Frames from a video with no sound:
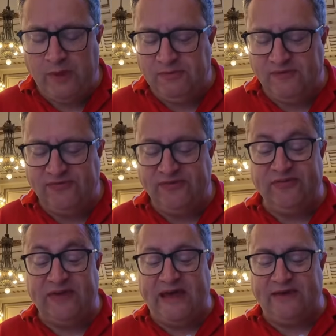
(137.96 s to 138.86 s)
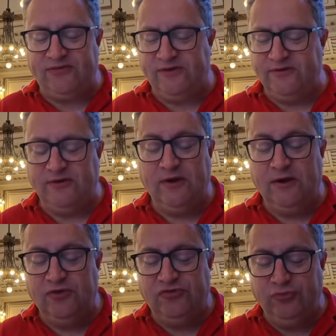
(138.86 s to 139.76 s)
But this is excellent,
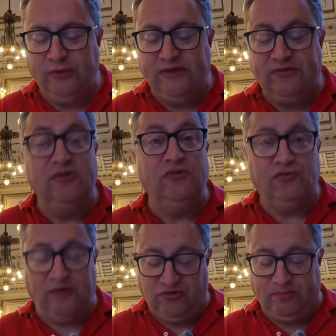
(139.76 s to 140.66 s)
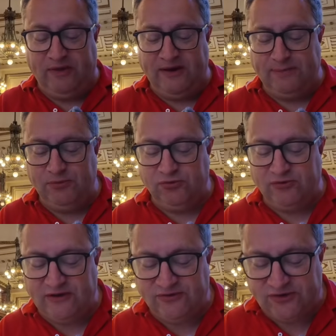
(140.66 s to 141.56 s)
sweet, fresh pineapple.
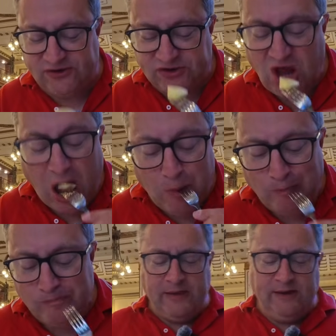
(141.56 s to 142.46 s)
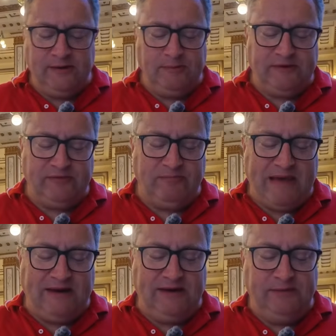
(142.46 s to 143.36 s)
Great to start. A little bit of
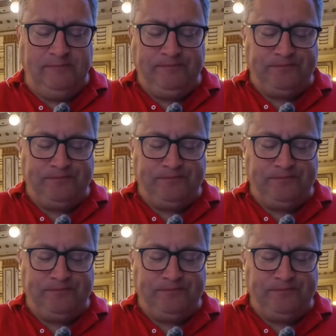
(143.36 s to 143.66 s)
melon.